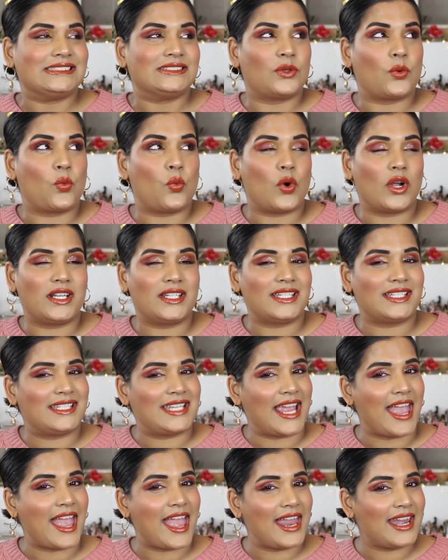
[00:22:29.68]
1 to
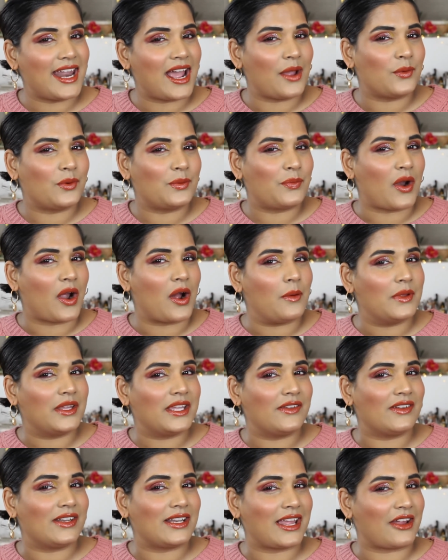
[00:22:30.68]
10, I would probably
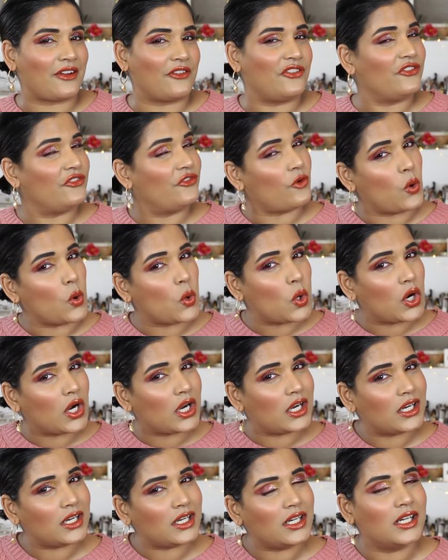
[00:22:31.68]
give it like a
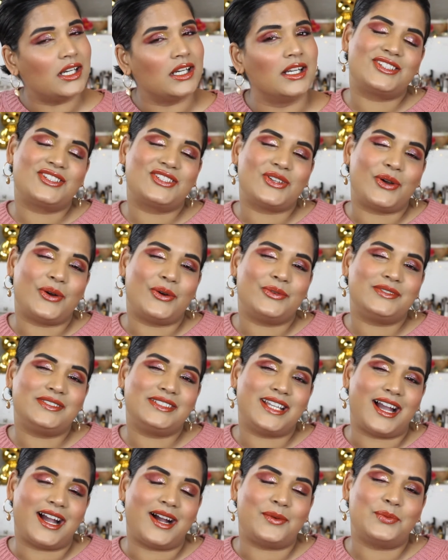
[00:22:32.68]
4. So
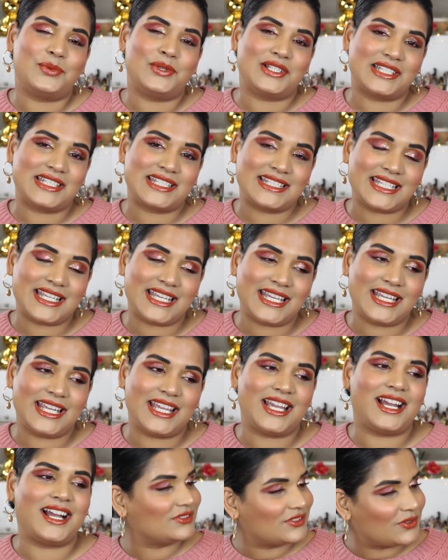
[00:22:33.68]
yeah, we'll
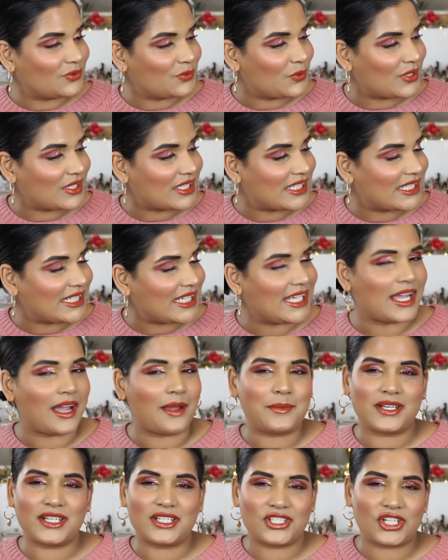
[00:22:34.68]
see.
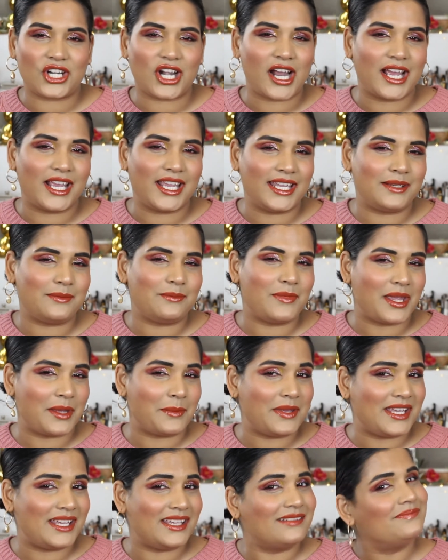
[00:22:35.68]
I'm gonna try it
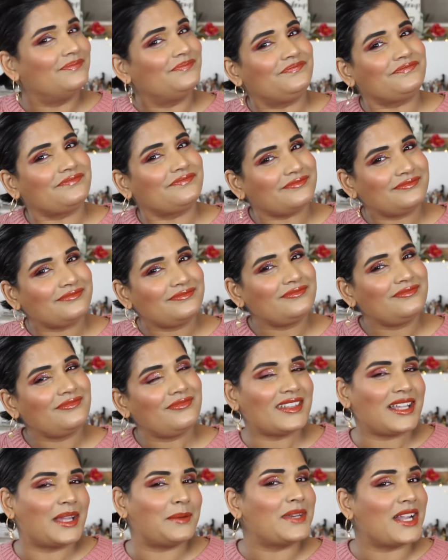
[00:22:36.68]
maybe.
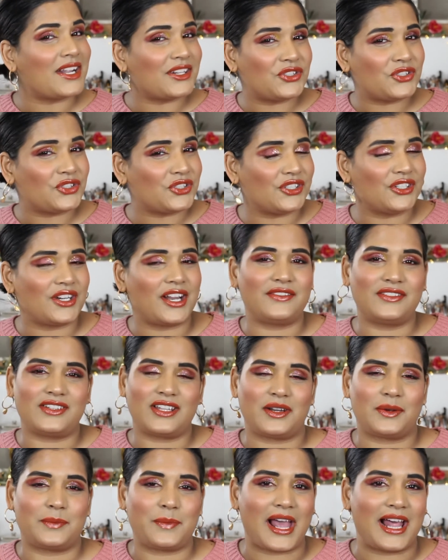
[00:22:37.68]
I'm not sure. I have a
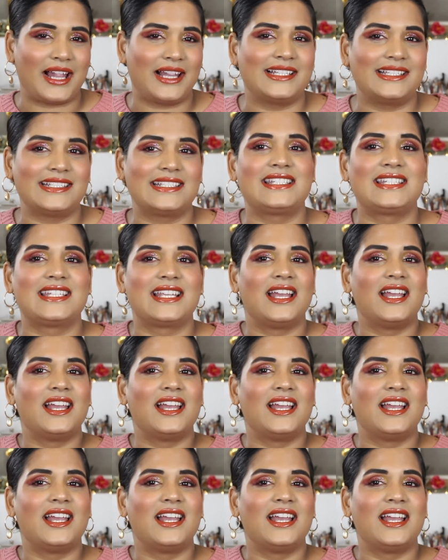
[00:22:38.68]
lot of palettes